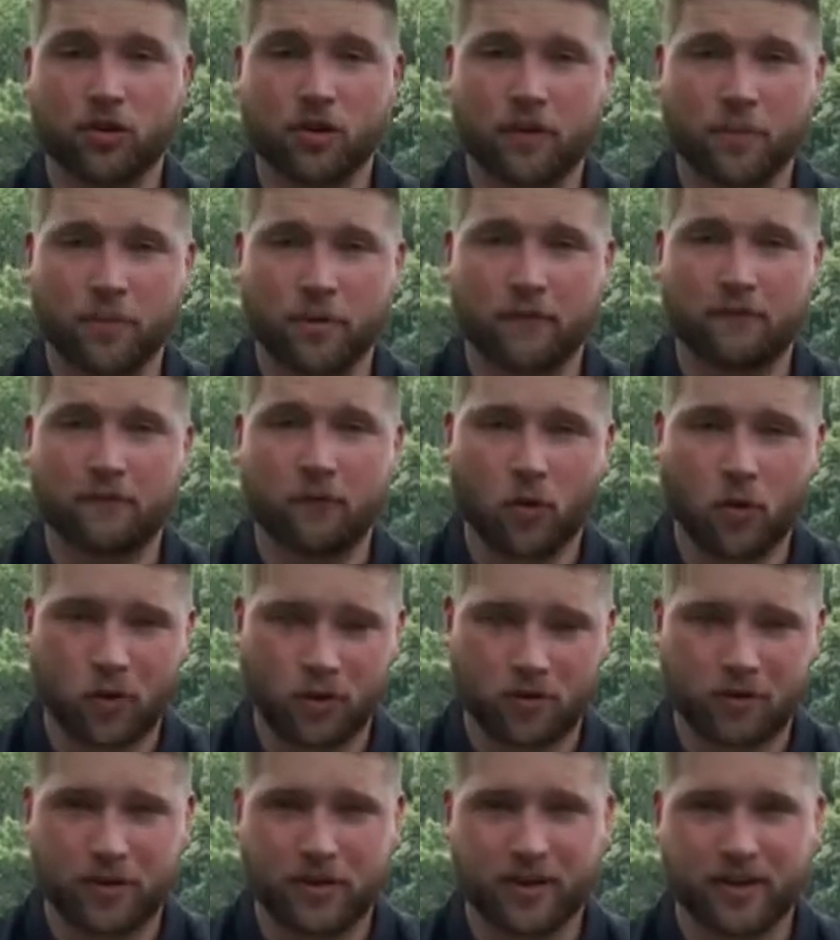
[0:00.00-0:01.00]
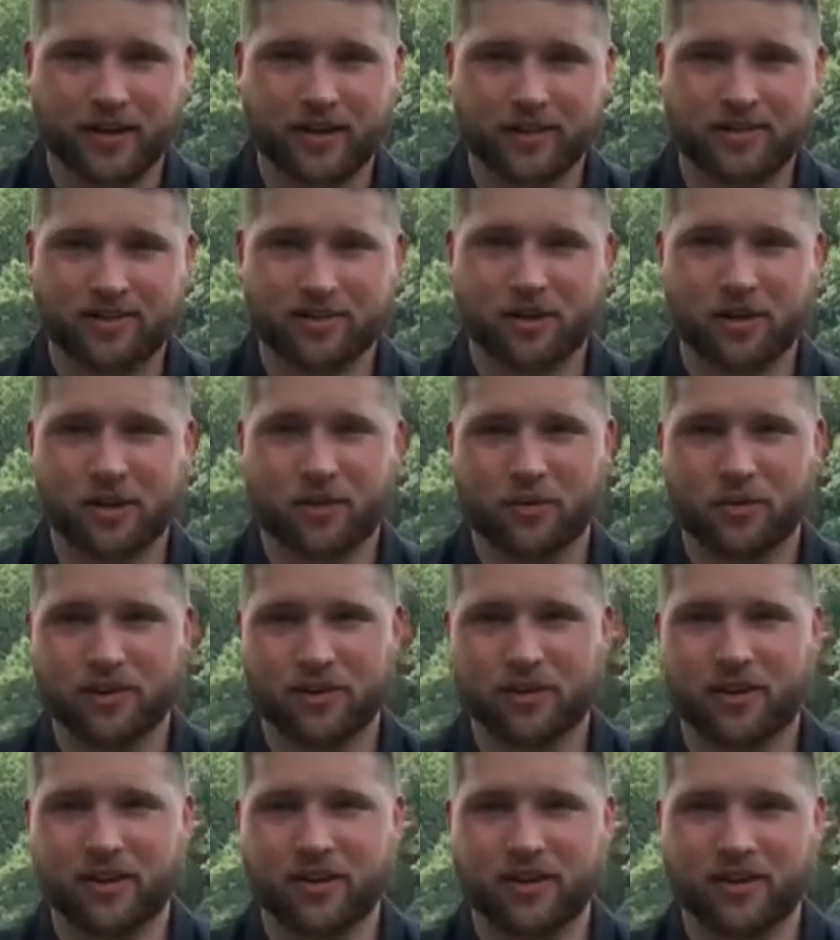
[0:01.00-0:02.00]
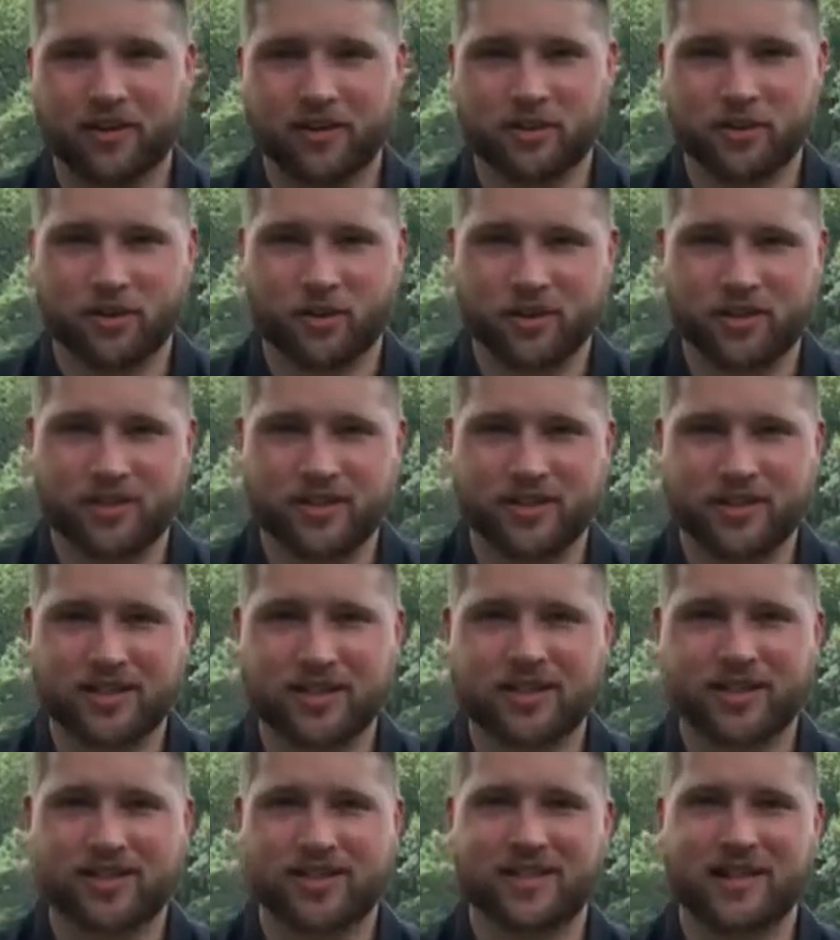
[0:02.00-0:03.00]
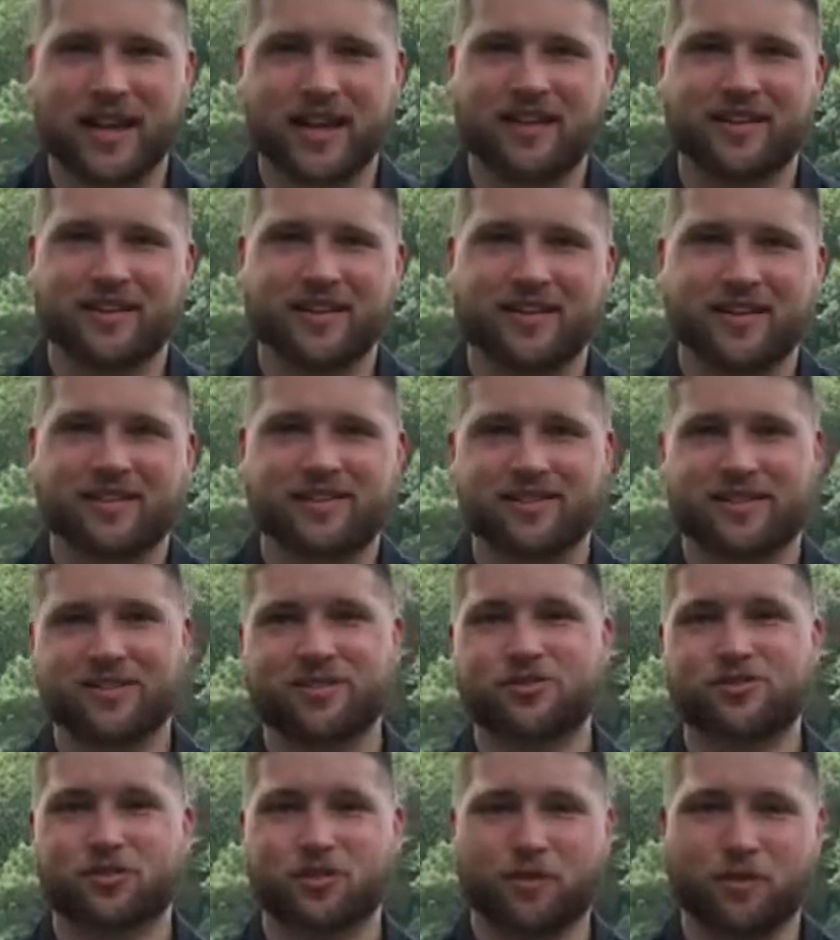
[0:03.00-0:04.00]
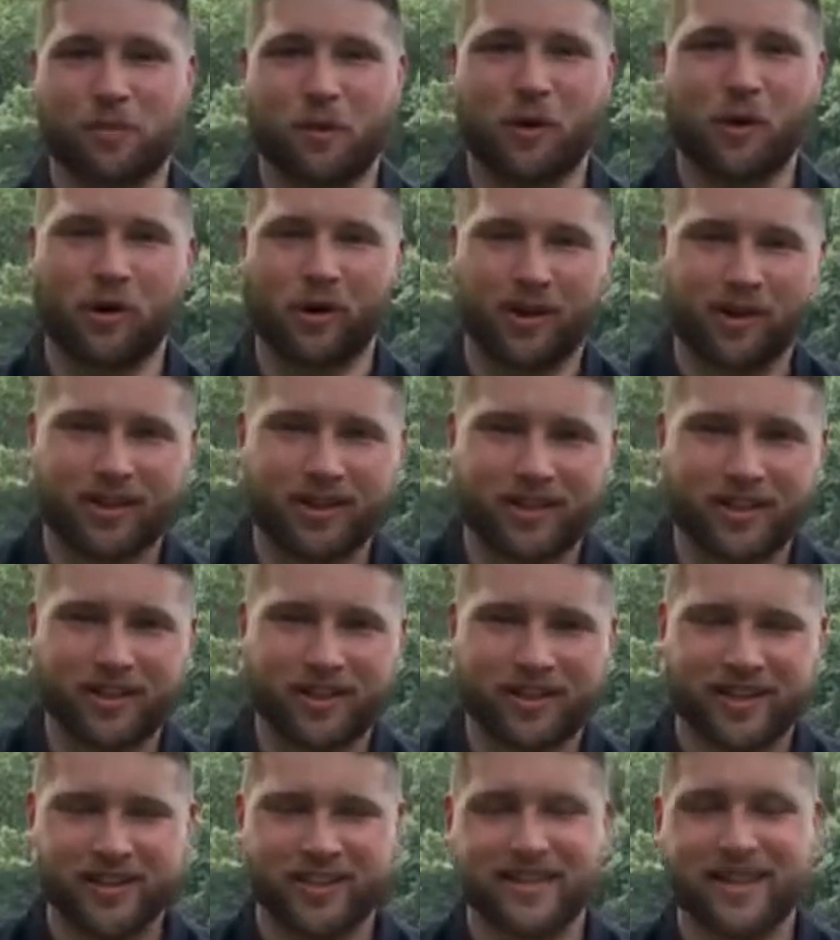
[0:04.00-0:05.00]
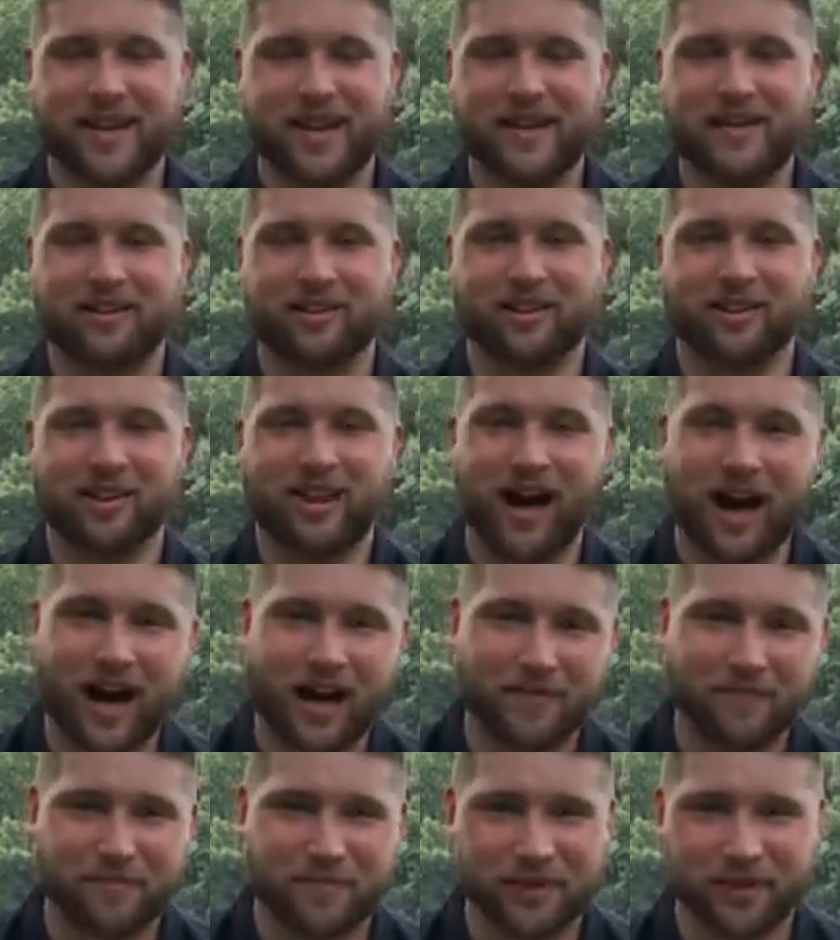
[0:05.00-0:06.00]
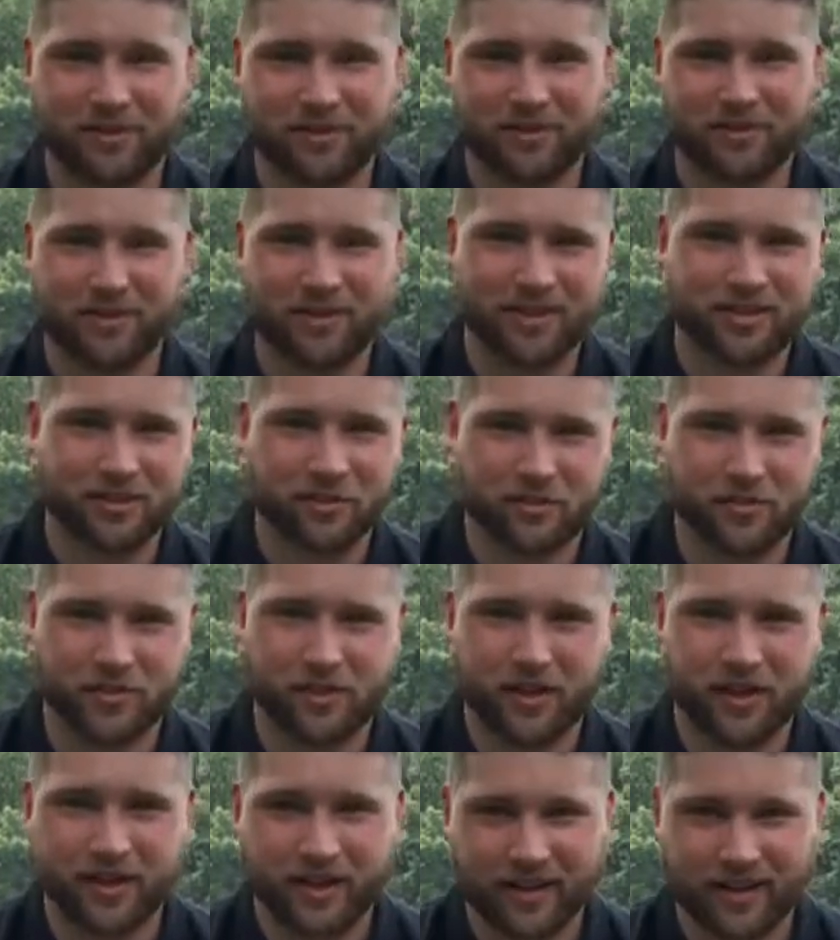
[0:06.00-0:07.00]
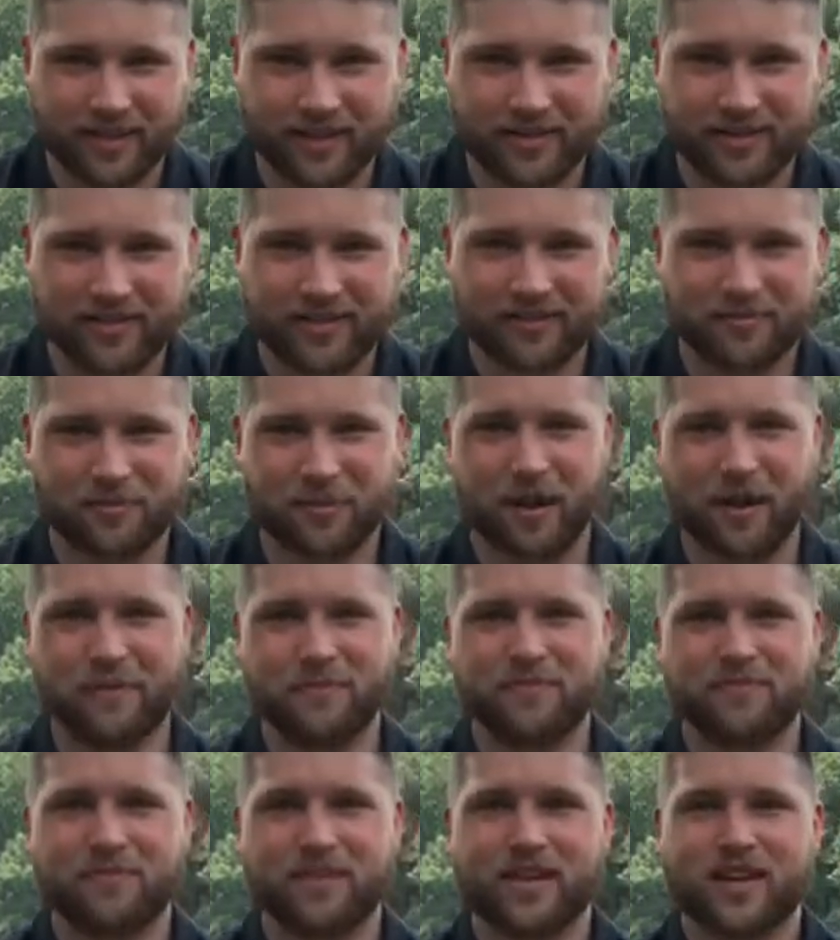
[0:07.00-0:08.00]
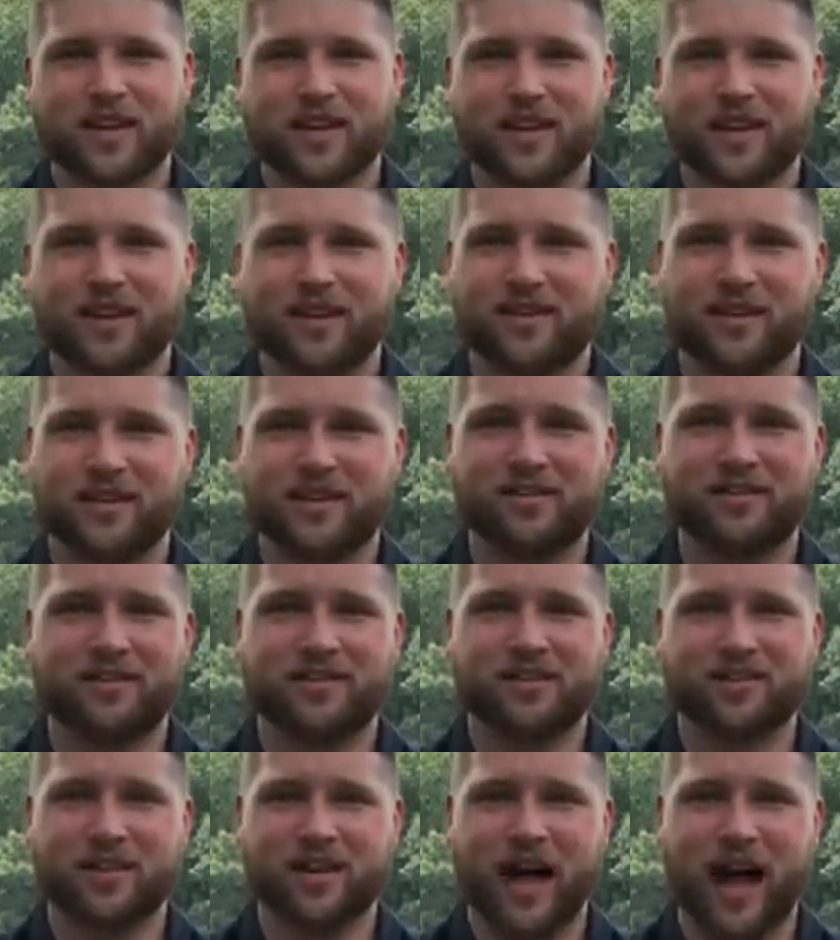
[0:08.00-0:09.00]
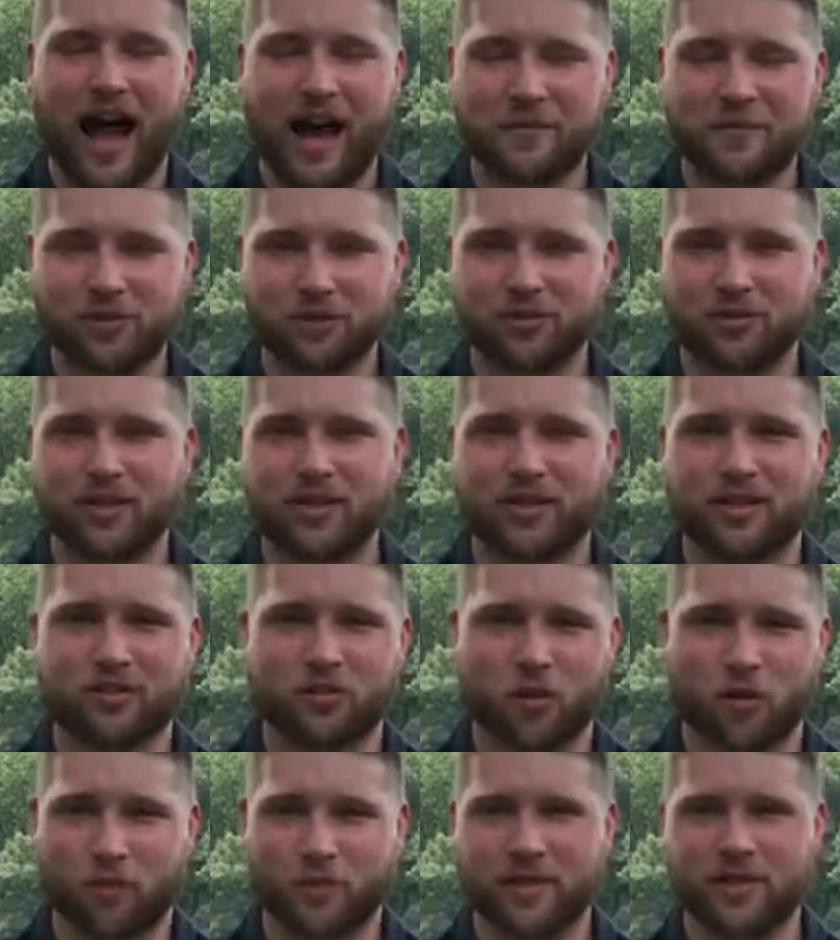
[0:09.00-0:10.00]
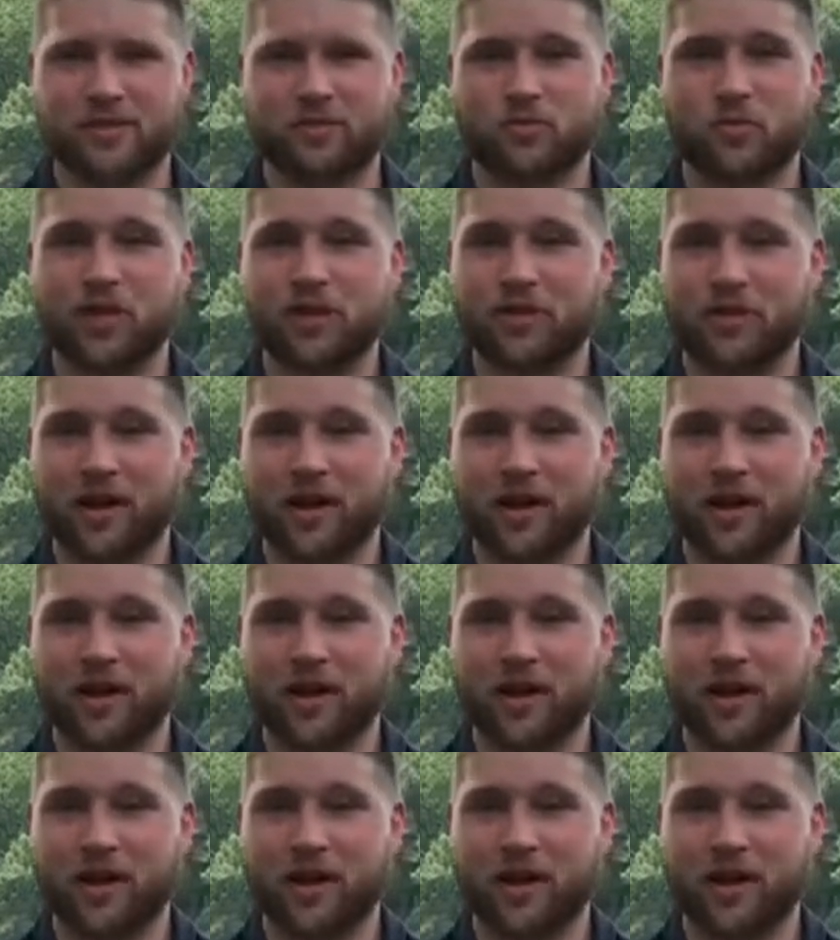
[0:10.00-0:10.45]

the number four thing to know when you're here in New York City is that Central Park is a lot bigger than you think, right? It's absolutely enormous. We